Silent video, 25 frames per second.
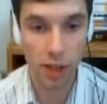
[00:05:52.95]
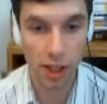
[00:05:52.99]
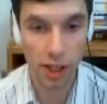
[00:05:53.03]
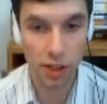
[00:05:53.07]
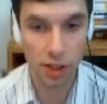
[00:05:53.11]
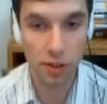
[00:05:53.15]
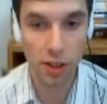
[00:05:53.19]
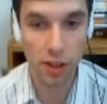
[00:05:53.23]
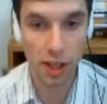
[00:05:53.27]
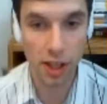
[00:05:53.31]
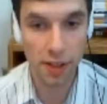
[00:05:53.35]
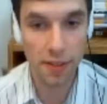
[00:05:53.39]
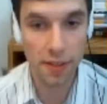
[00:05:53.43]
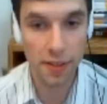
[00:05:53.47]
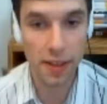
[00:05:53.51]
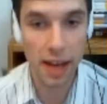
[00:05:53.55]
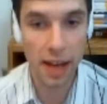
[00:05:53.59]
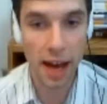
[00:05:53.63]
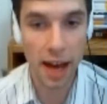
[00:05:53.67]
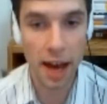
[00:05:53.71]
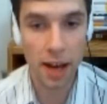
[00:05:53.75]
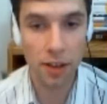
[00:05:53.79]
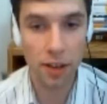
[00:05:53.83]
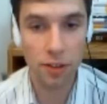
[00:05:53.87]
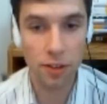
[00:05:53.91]
in the
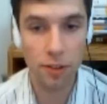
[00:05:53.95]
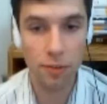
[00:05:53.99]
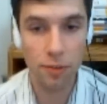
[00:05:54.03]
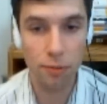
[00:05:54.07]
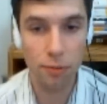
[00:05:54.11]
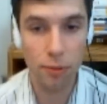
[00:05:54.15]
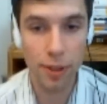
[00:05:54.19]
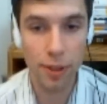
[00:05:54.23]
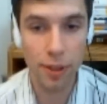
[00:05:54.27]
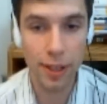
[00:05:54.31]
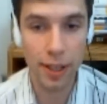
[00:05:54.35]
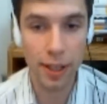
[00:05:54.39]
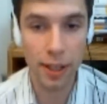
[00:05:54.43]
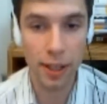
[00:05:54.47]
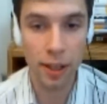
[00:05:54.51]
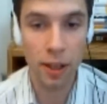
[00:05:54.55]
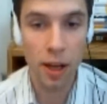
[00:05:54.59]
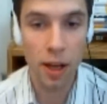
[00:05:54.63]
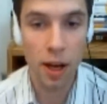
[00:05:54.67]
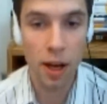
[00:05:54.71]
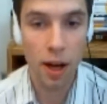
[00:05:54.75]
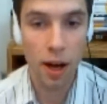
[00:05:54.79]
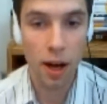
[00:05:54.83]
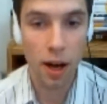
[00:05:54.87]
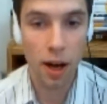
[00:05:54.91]
act of reading,
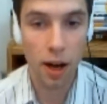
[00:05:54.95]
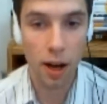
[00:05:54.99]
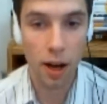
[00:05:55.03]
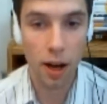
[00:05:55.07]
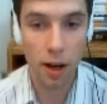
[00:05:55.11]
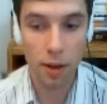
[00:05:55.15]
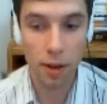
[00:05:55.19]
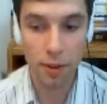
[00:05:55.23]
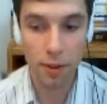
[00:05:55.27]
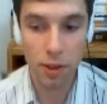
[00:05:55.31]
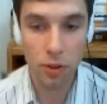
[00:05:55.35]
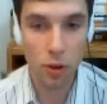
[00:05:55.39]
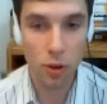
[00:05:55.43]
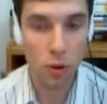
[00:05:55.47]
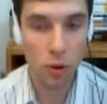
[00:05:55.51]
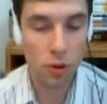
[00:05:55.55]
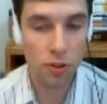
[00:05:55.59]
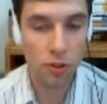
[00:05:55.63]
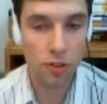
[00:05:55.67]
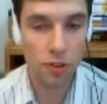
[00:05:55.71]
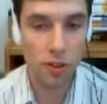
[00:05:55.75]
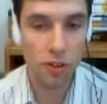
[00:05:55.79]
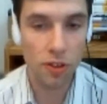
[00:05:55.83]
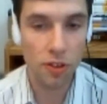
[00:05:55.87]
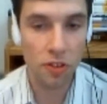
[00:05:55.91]
you
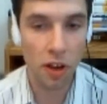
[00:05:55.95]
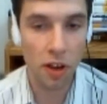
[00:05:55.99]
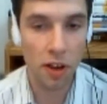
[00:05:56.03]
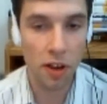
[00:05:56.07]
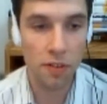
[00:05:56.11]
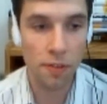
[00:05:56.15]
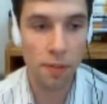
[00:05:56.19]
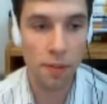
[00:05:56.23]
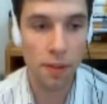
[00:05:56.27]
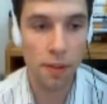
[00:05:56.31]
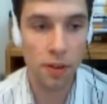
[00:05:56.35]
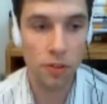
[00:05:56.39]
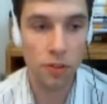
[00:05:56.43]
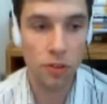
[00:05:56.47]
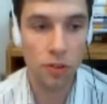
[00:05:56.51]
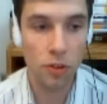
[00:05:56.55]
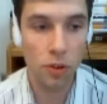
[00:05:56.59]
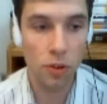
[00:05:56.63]
notice these kinds of things.